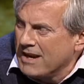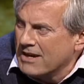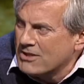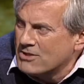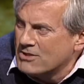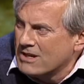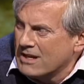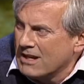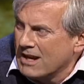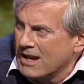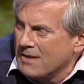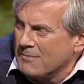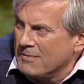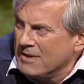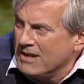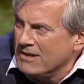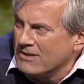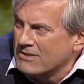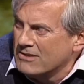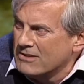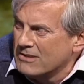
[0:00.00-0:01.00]
and actually climbing
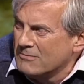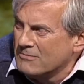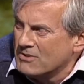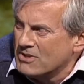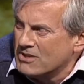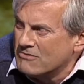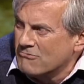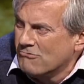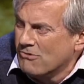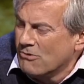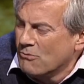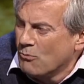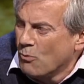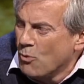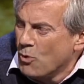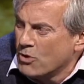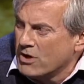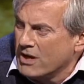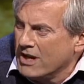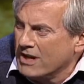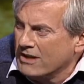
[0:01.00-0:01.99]
into them, just r
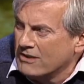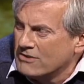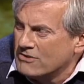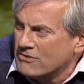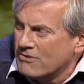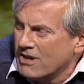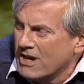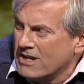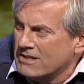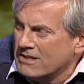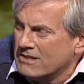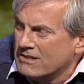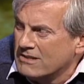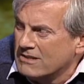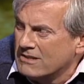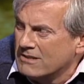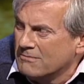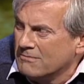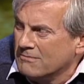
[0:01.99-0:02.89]
walking straight into them?